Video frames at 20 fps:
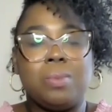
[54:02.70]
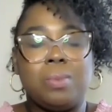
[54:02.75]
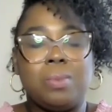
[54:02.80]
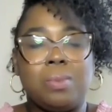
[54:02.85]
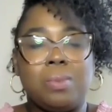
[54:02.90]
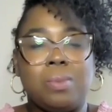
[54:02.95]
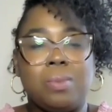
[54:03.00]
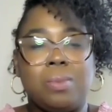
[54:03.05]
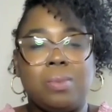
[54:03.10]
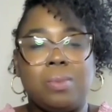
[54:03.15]

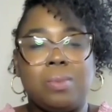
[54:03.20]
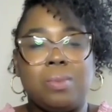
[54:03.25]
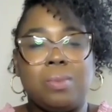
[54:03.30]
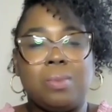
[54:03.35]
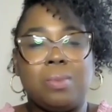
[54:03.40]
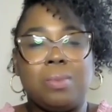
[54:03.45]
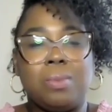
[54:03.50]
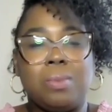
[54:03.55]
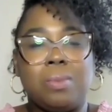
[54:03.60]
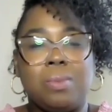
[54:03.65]

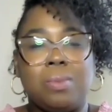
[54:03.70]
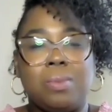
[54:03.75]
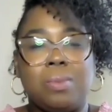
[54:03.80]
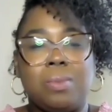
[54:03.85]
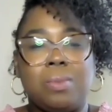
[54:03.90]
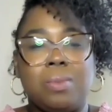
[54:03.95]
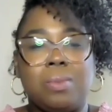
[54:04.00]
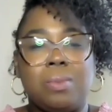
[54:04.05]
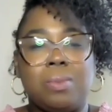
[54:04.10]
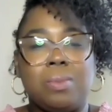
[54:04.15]

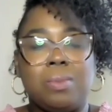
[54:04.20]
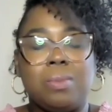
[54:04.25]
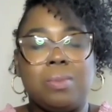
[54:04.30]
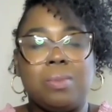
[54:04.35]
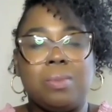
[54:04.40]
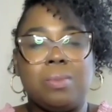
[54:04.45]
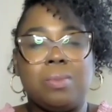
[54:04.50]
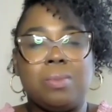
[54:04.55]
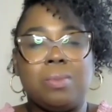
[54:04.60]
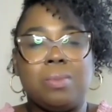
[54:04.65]

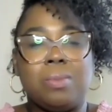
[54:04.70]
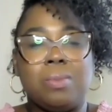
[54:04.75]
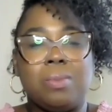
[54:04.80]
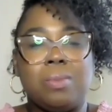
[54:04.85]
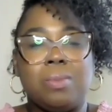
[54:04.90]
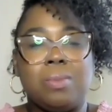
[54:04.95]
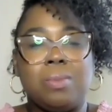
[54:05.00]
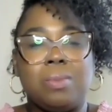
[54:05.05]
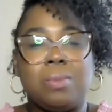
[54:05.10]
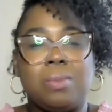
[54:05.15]

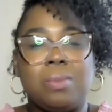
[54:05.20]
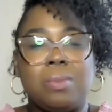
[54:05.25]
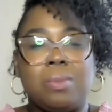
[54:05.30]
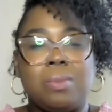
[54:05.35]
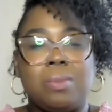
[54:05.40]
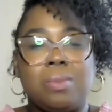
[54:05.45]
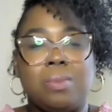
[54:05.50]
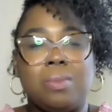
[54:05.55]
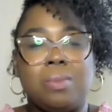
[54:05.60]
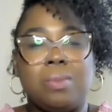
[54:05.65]

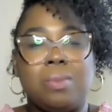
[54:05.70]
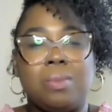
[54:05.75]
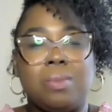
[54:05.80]
(silent)